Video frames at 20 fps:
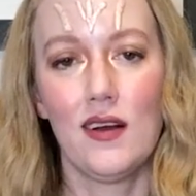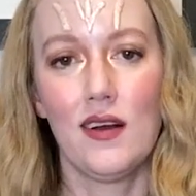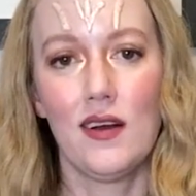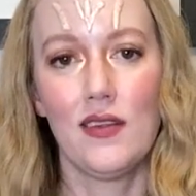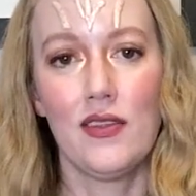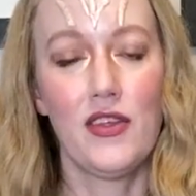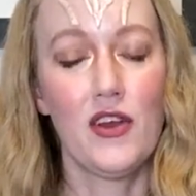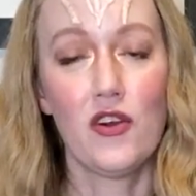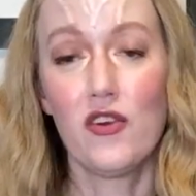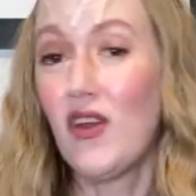
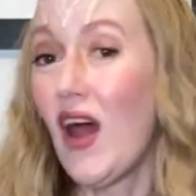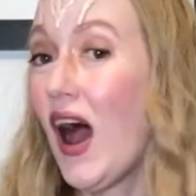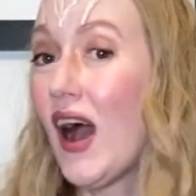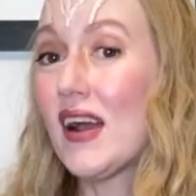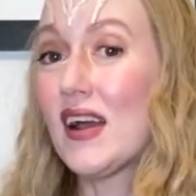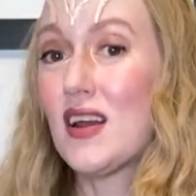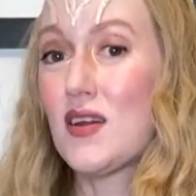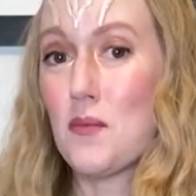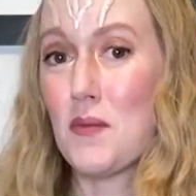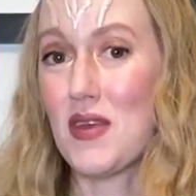they're not
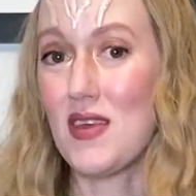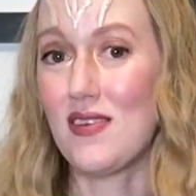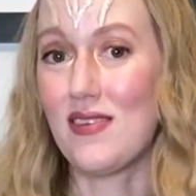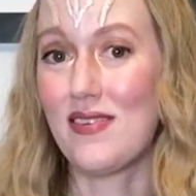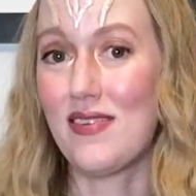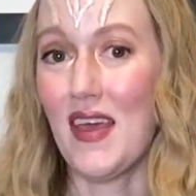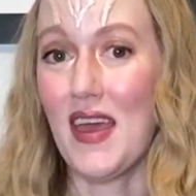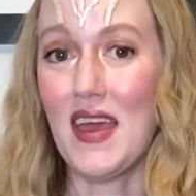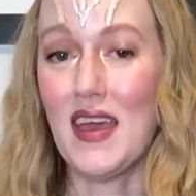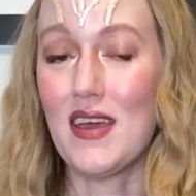going to be
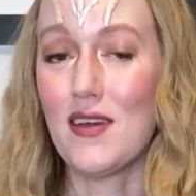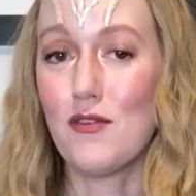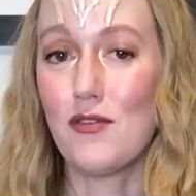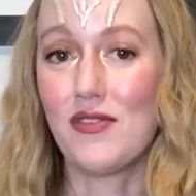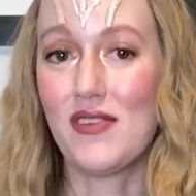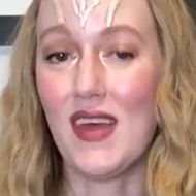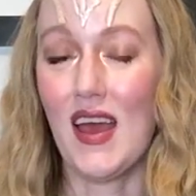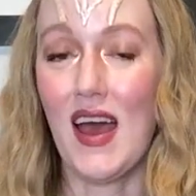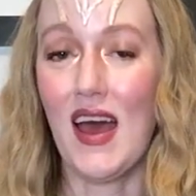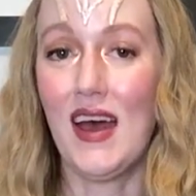
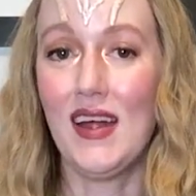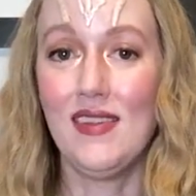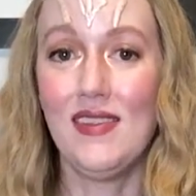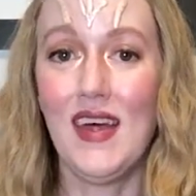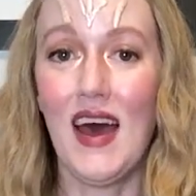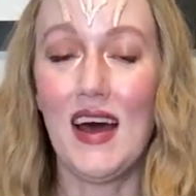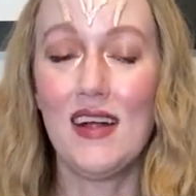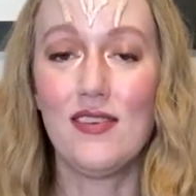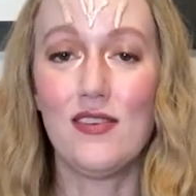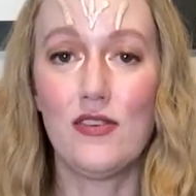saved, and
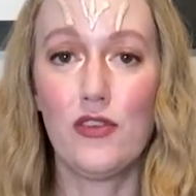that